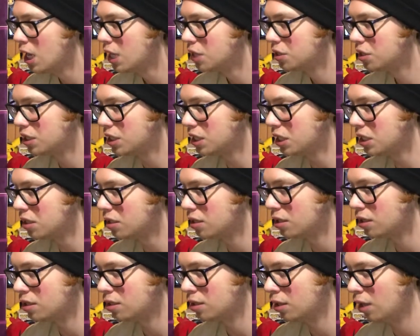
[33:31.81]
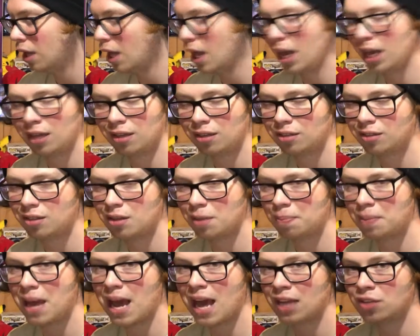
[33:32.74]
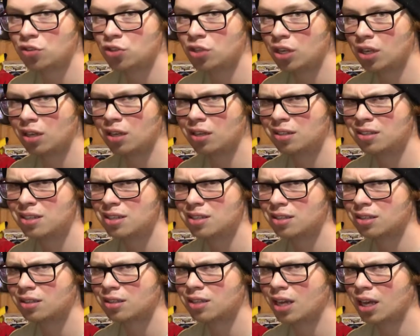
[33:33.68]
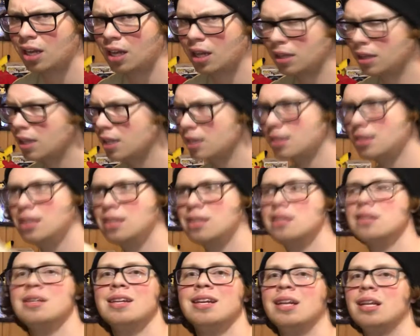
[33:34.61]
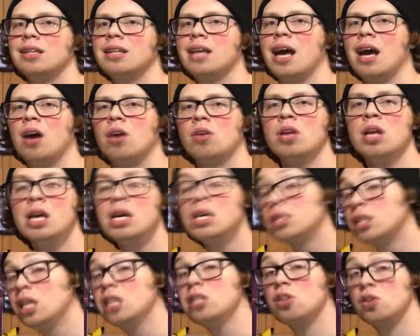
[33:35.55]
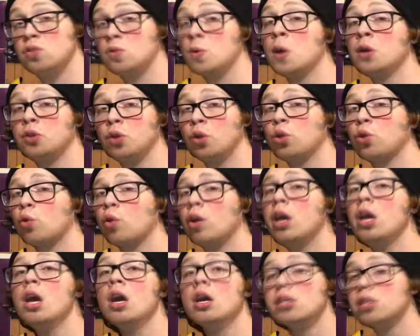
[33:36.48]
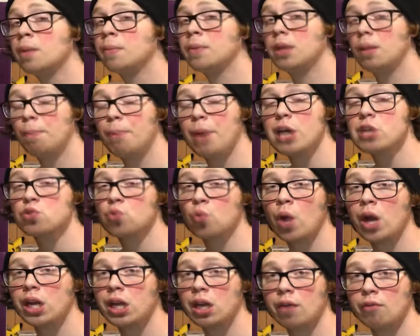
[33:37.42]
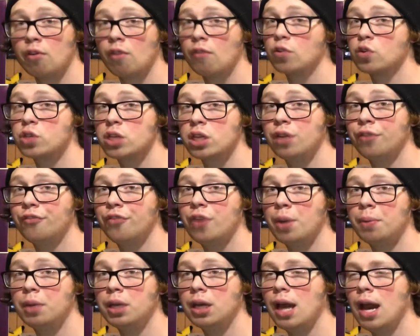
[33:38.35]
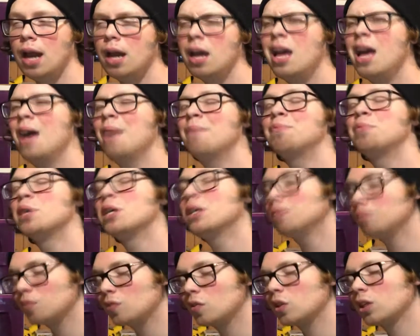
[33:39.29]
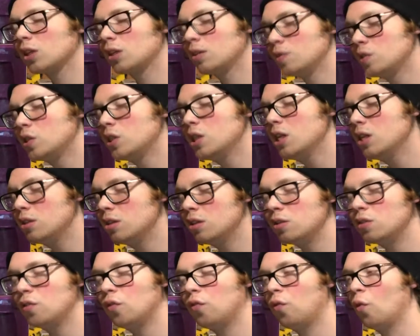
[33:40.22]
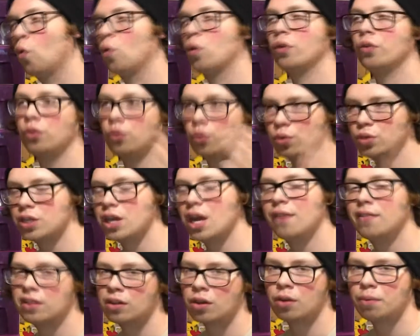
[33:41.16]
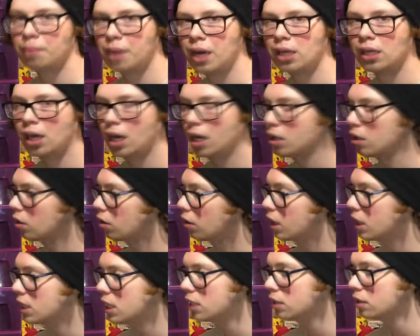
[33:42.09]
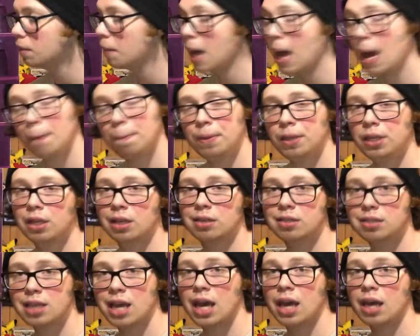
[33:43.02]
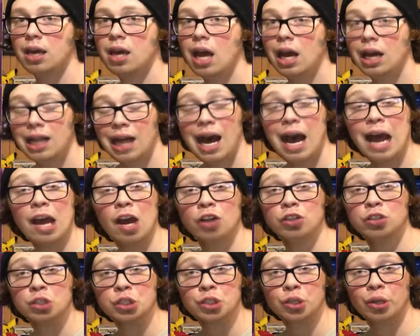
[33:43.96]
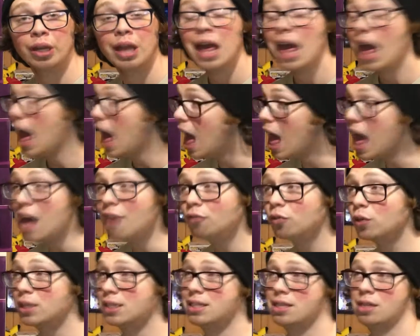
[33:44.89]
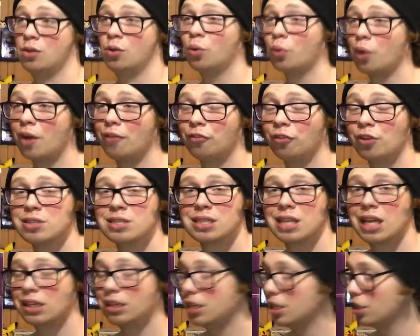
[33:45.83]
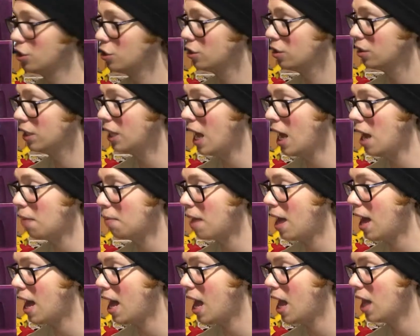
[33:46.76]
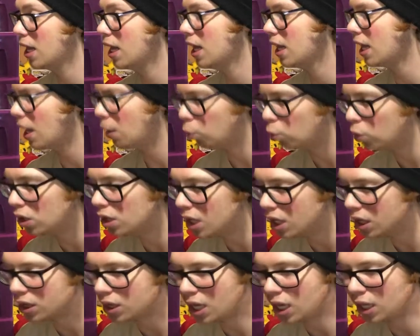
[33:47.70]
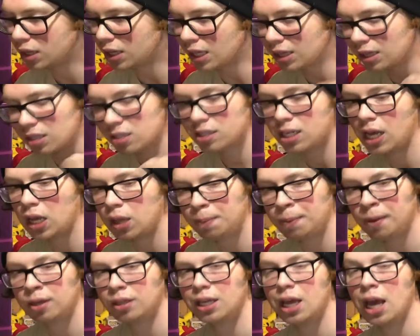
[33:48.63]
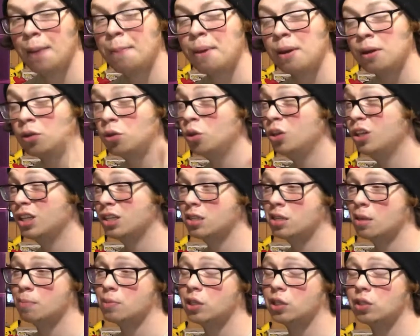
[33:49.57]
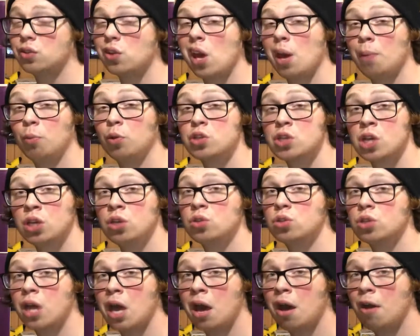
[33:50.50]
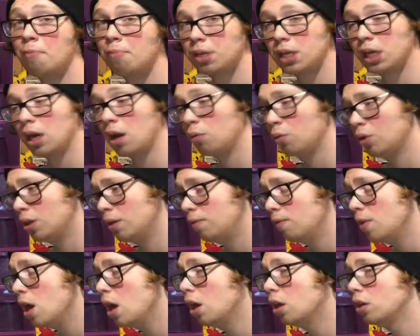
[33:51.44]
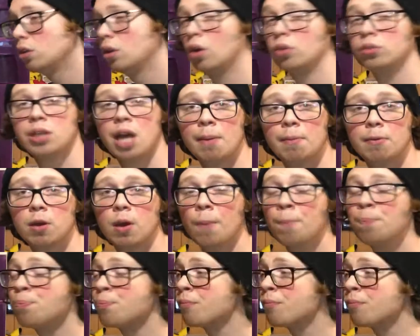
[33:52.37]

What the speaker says: season, like, the bad shit, like season 10. I think season 10 and down. Seasons 1 through 3, some of the best writing I've ever seen in Family Guy, but seasons 4 through 7 aren't bad either. And then I'm happy to say that I understood every single reference that this game had, and I really think that the South Park game, including the Simpsons game, which I used to have but I got rid of a long time ago,